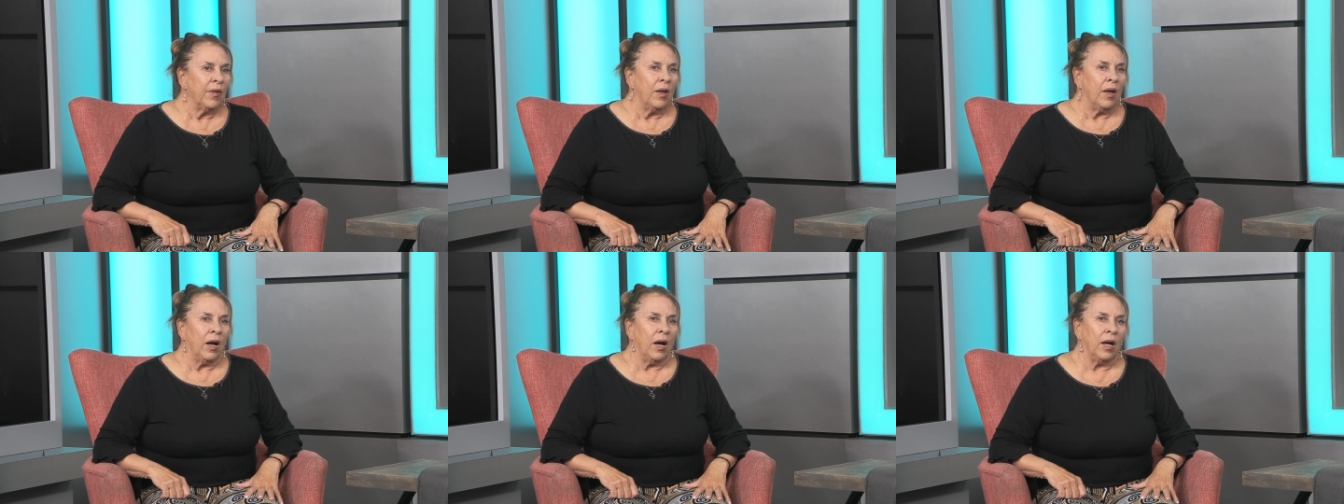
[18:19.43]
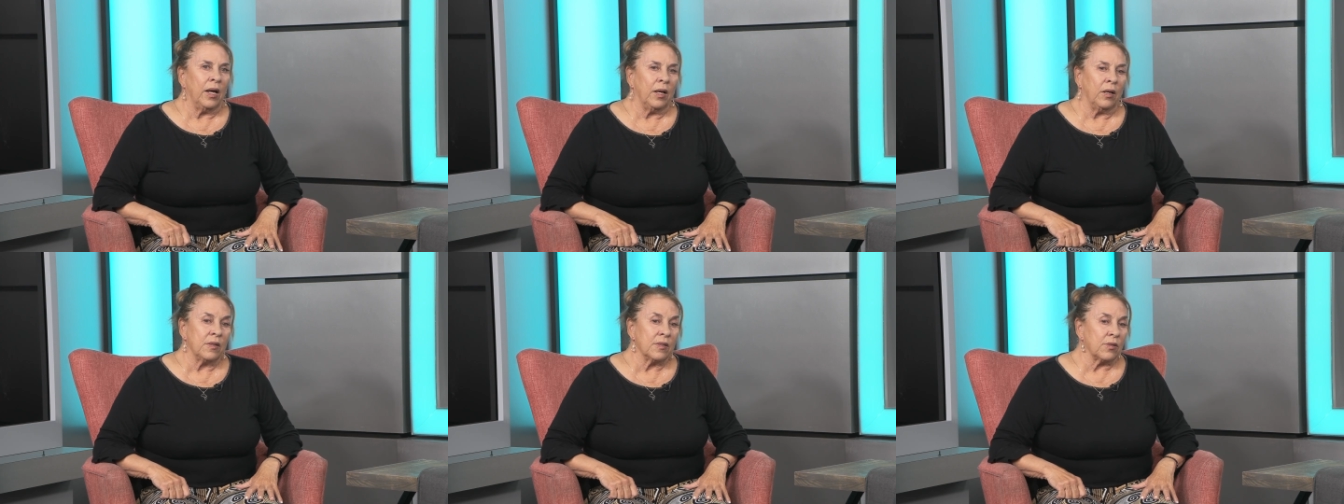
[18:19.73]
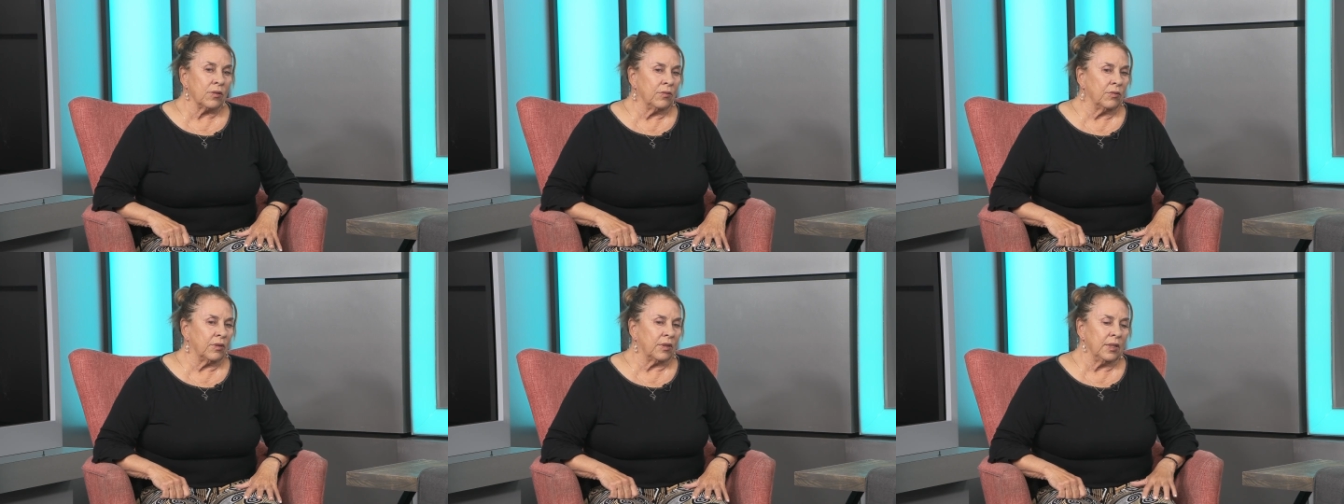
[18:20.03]
I
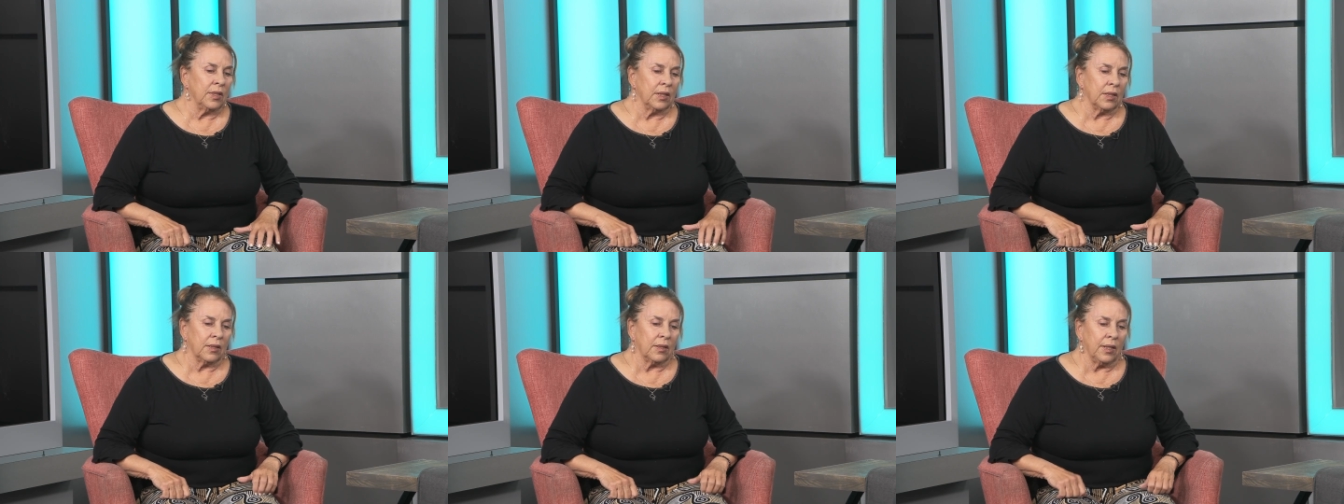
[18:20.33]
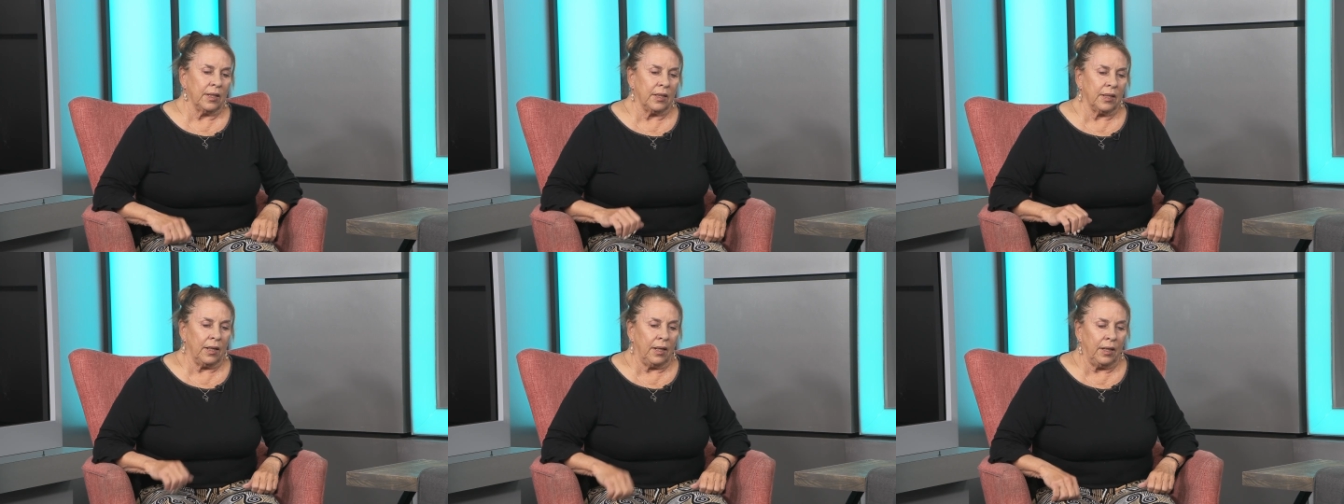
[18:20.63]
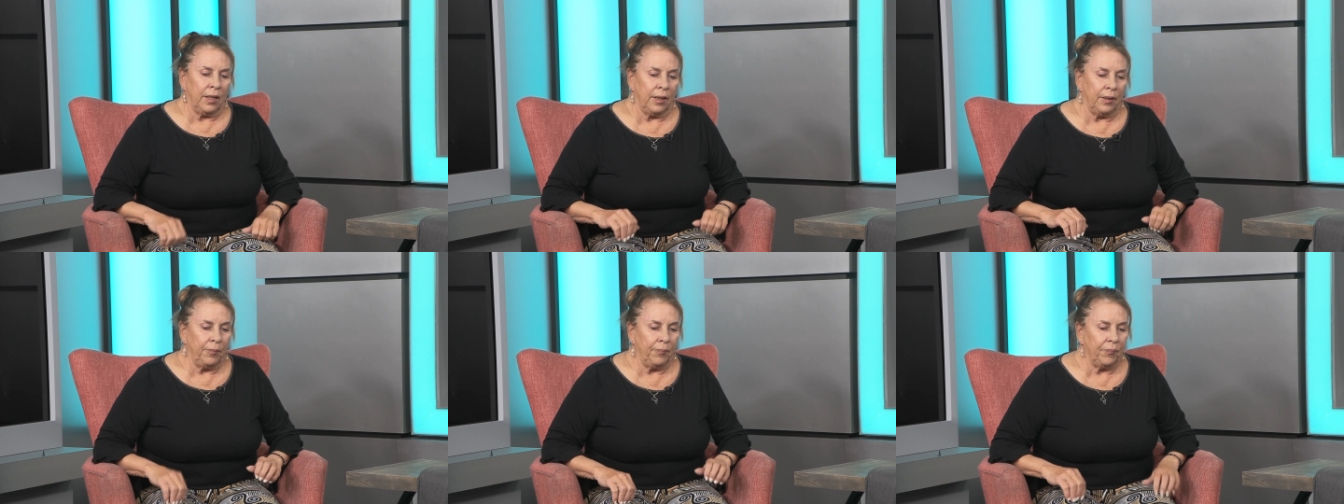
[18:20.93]
also think that
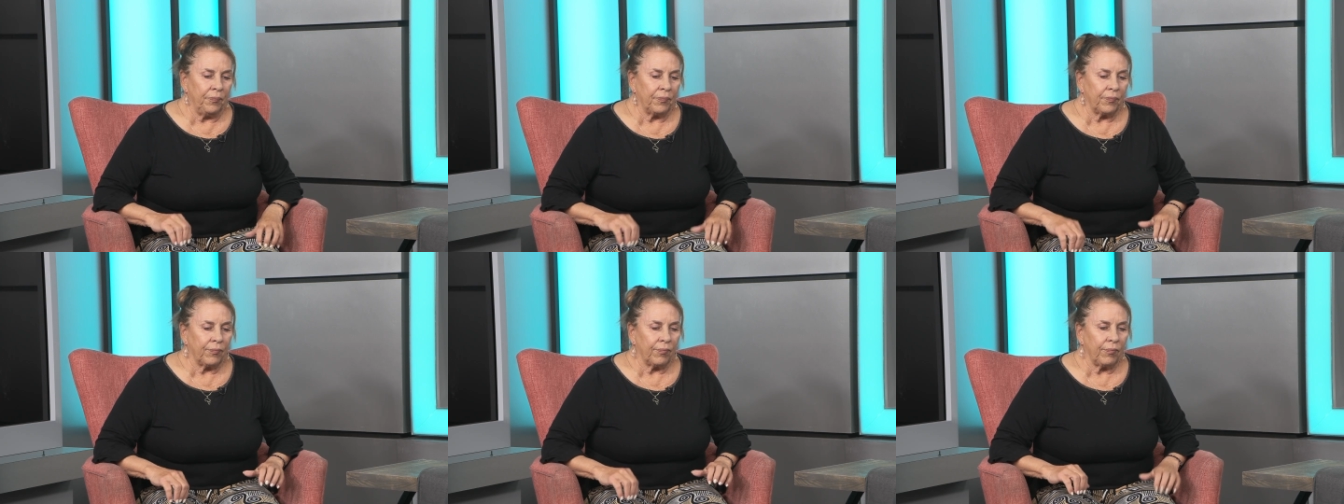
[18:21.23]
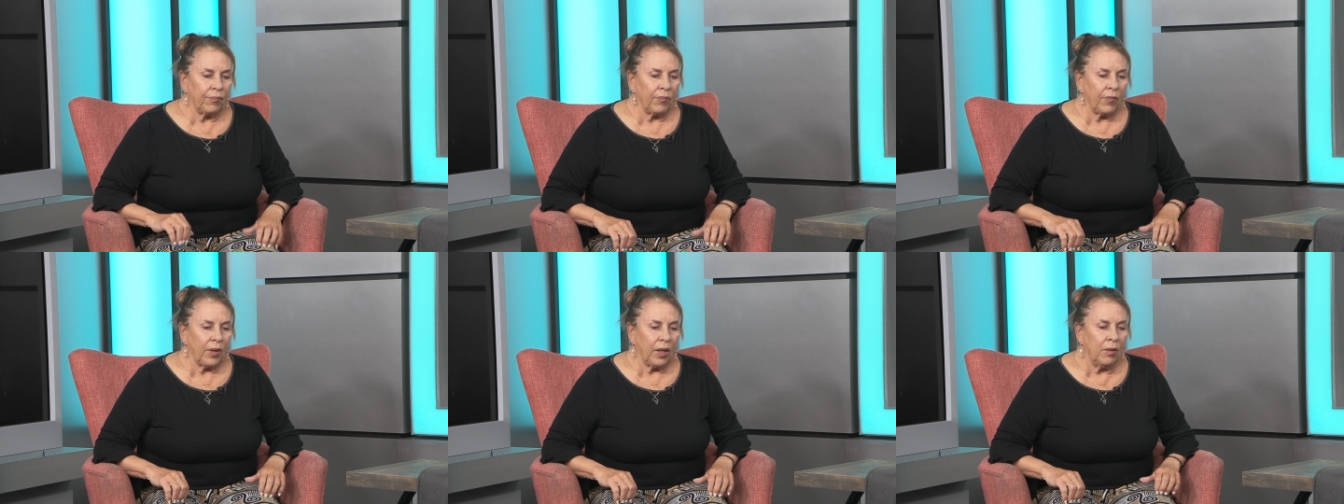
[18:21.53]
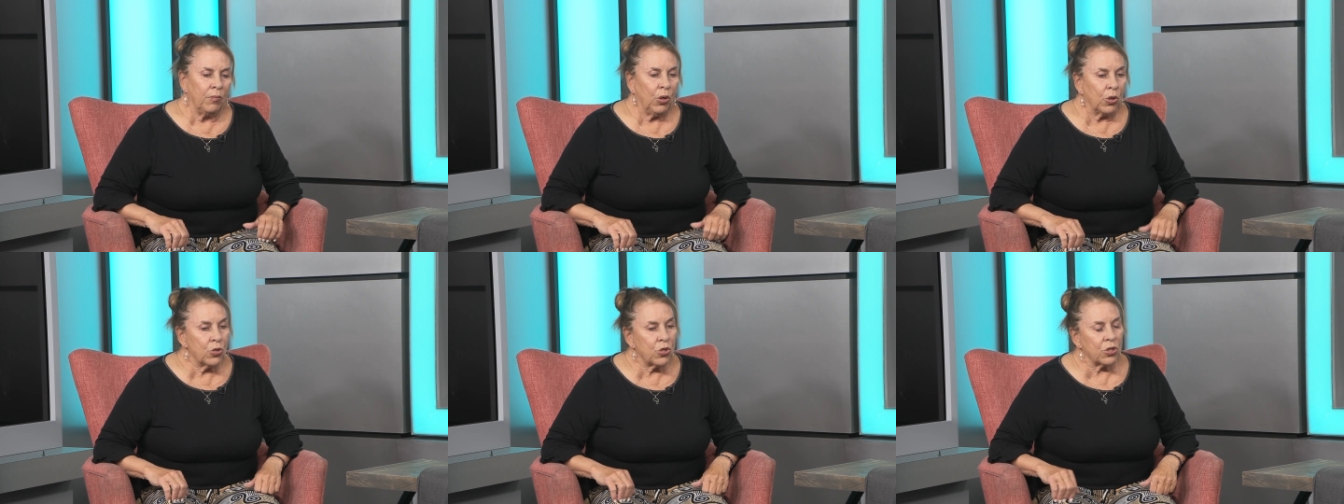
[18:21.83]

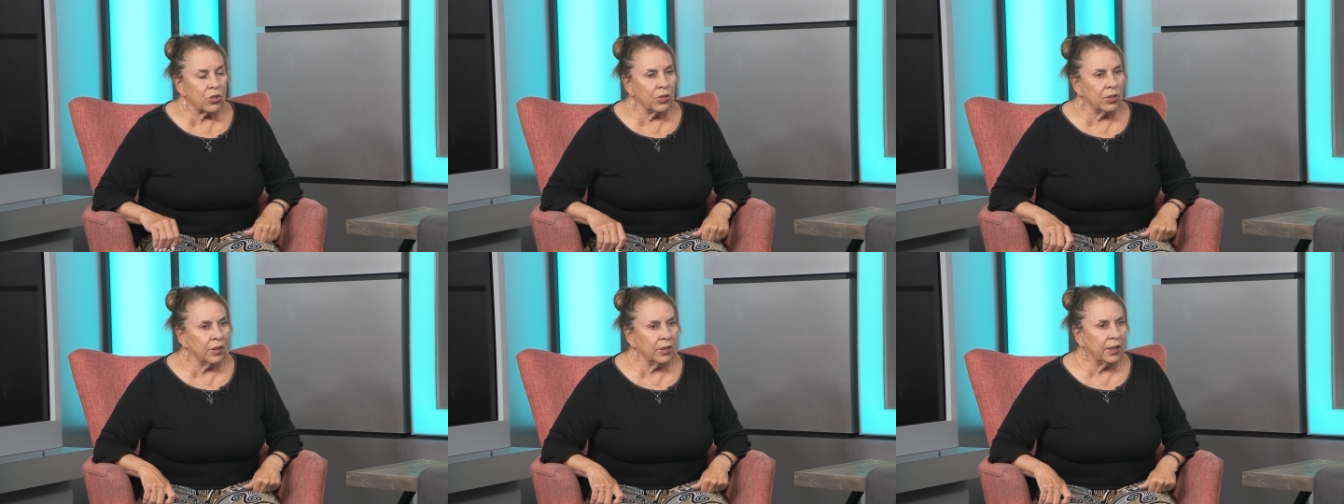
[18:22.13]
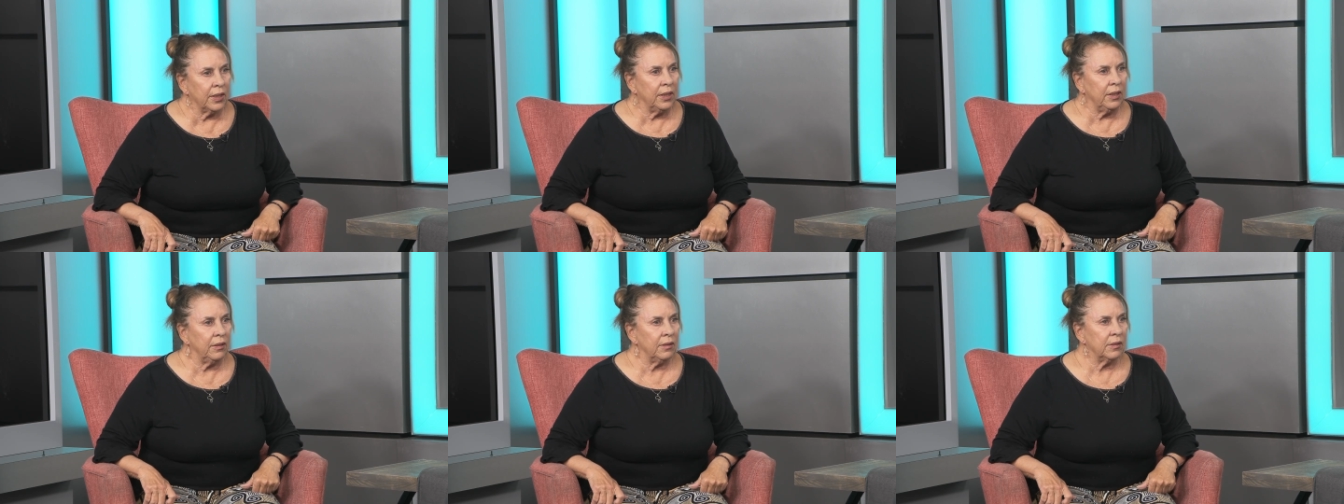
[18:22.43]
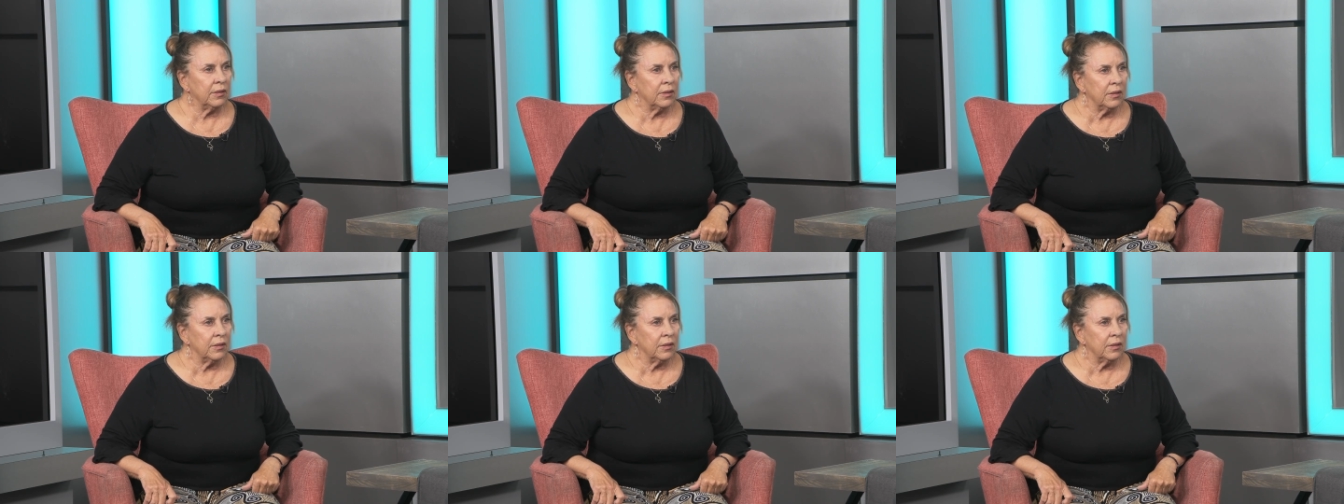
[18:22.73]
emotionally,